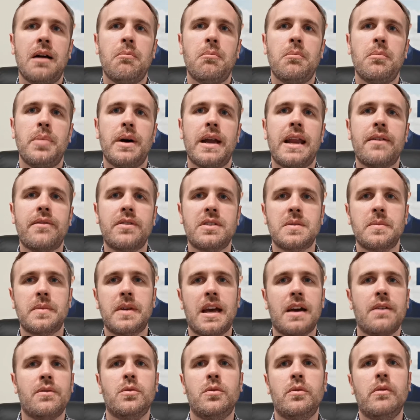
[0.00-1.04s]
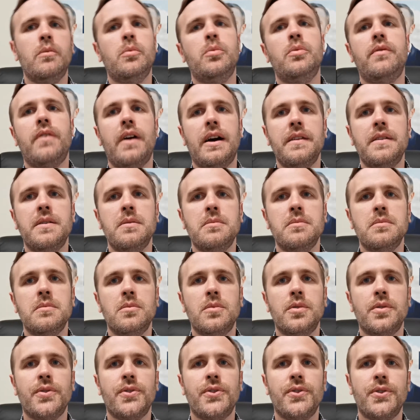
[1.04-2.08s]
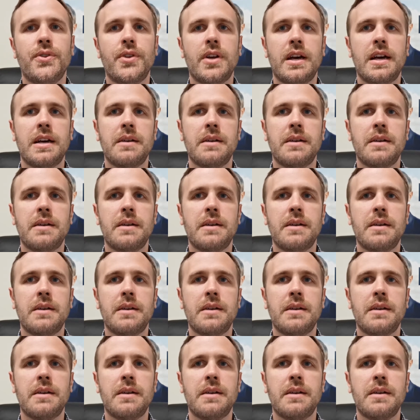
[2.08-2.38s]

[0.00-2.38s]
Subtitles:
but having some cover will provide them with